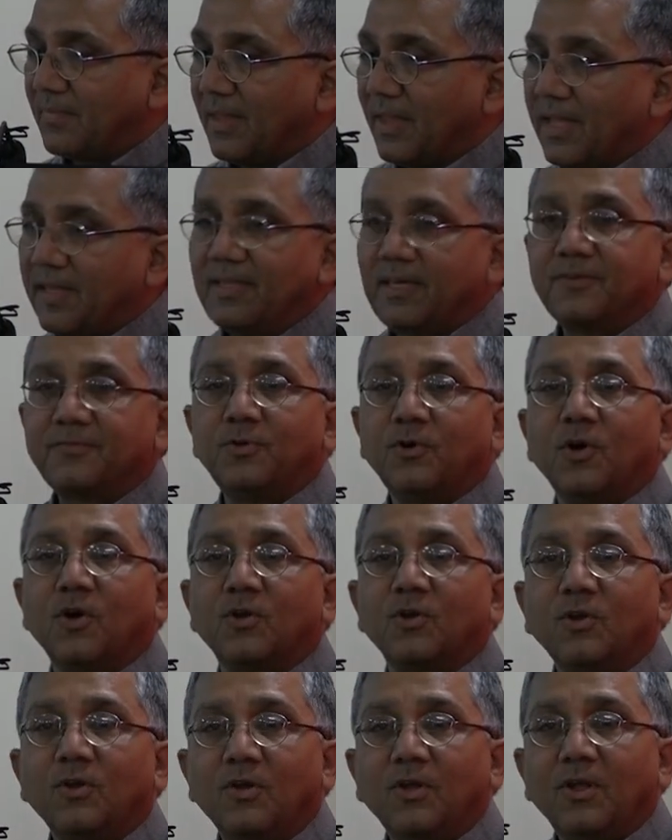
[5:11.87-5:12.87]
And
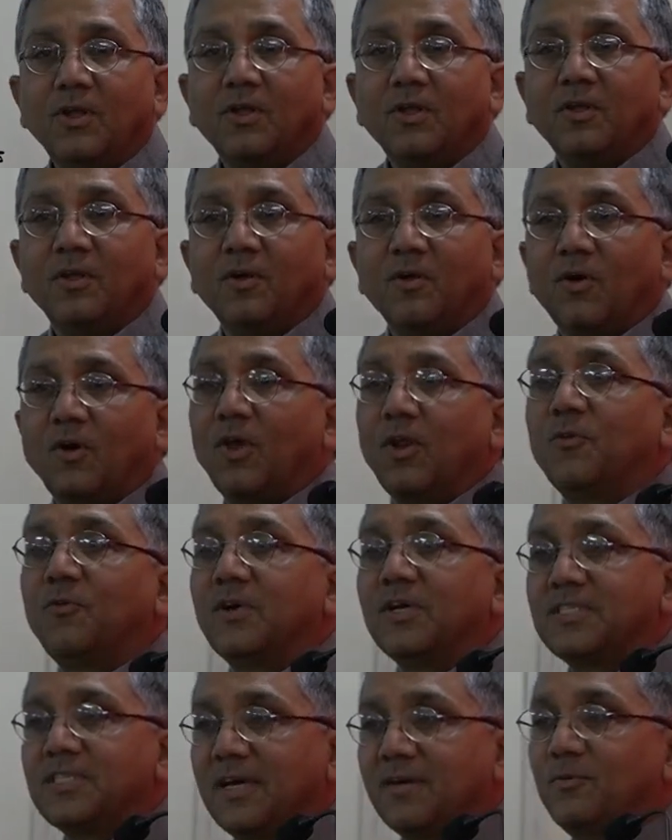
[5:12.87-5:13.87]
therefore, all of
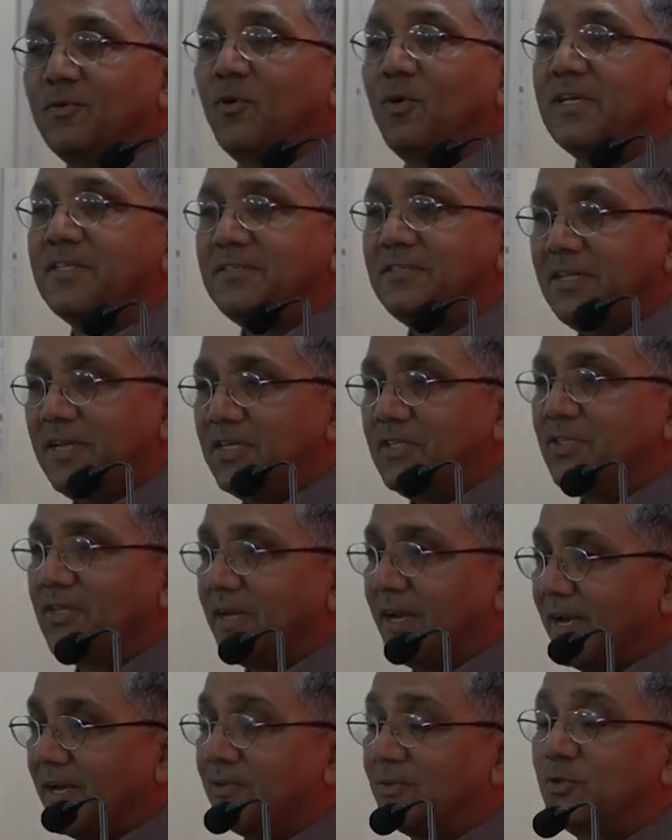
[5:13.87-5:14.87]
us have no hesitation
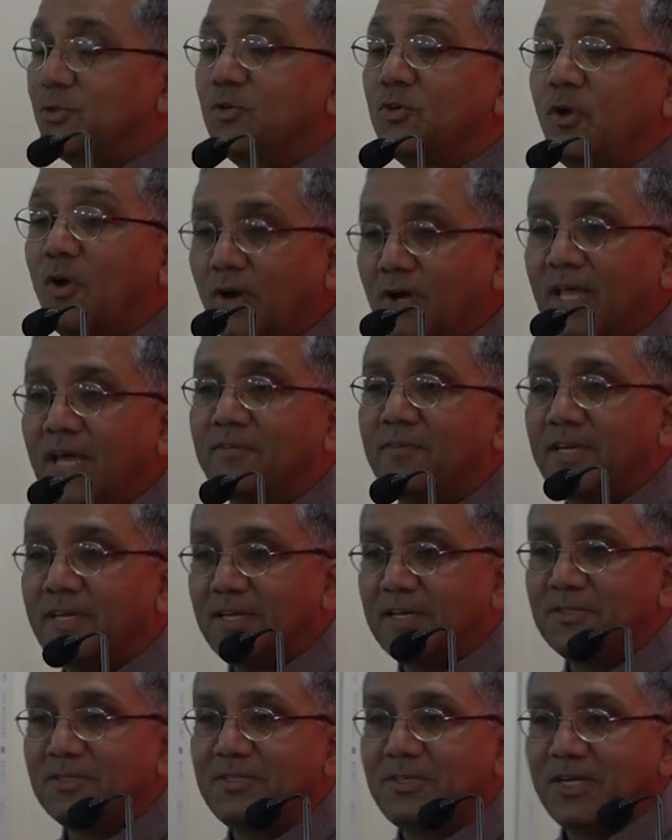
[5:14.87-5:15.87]
and should not have any
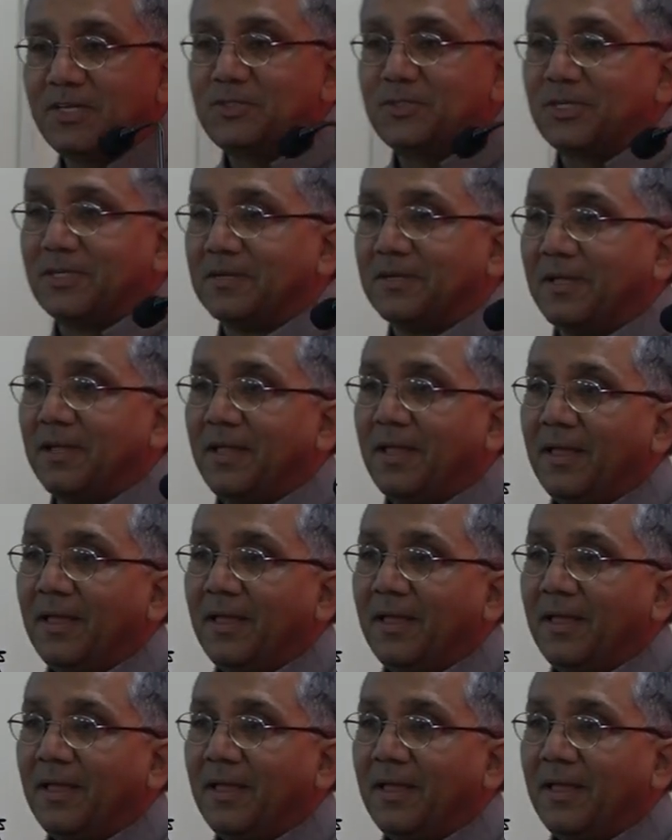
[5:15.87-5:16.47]
hesitation